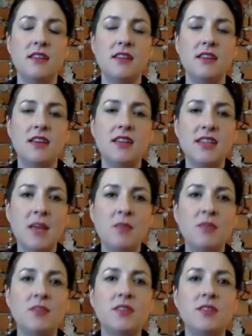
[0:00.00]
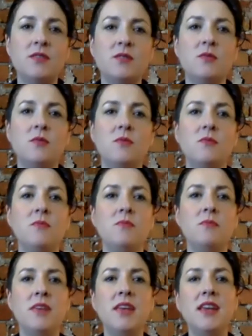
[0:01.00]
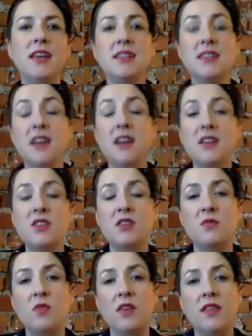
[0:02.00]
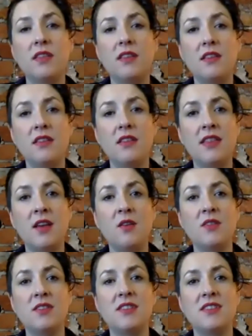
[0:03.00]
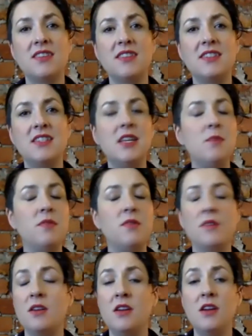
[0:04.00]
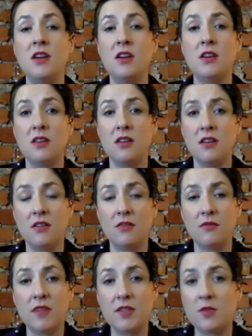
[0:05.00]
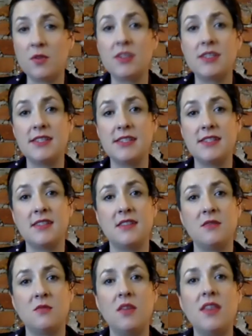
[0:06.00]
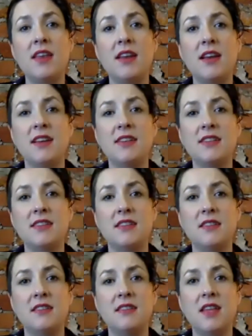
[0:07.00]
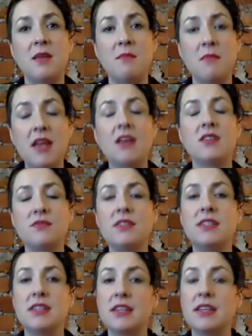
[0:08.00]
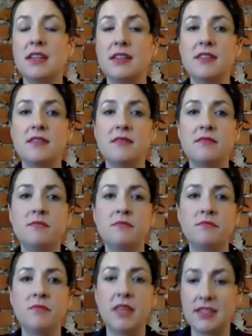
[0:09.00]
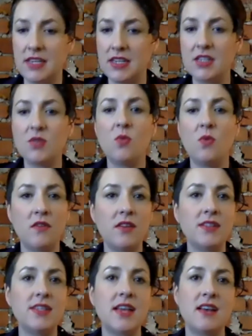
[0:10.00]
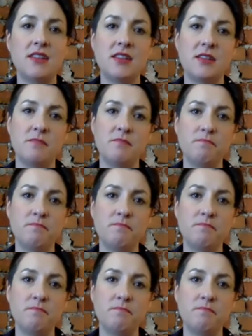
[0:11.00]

is able to be in touch with those deep resources within us that make us resilient, because each one of us has them.